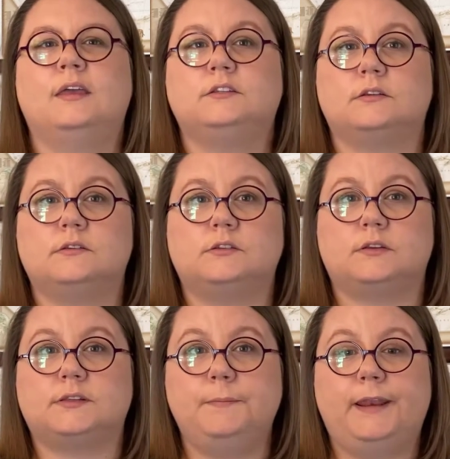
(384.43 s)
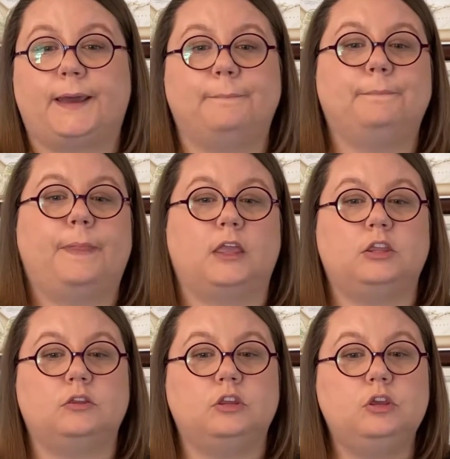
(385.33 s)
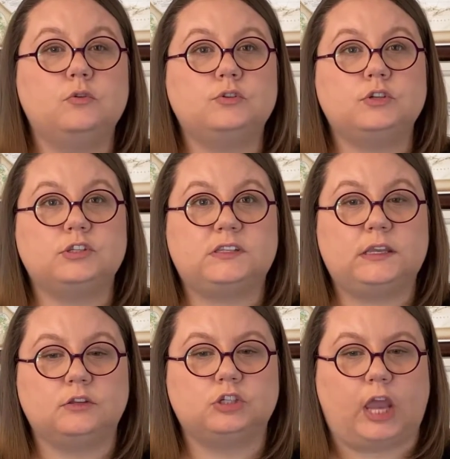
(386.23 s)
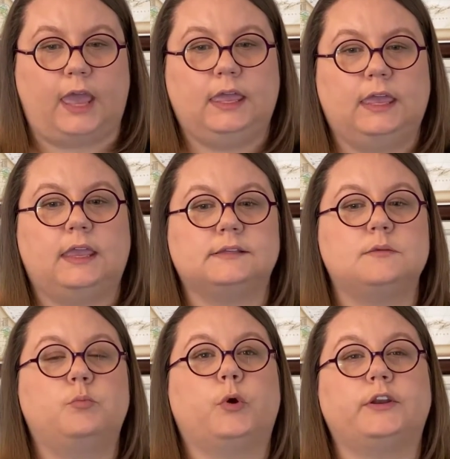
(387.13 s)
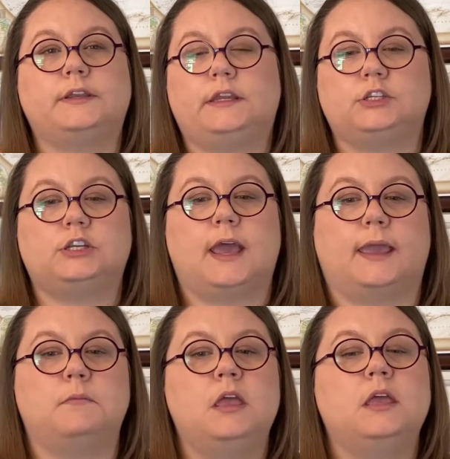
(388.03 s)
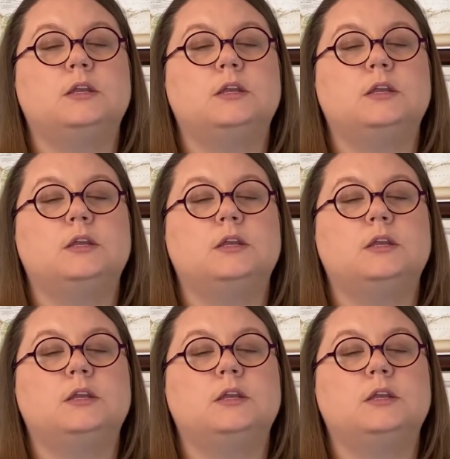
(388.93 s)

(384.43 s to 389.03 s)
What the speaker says: So to sum it up, a user seal check is important each time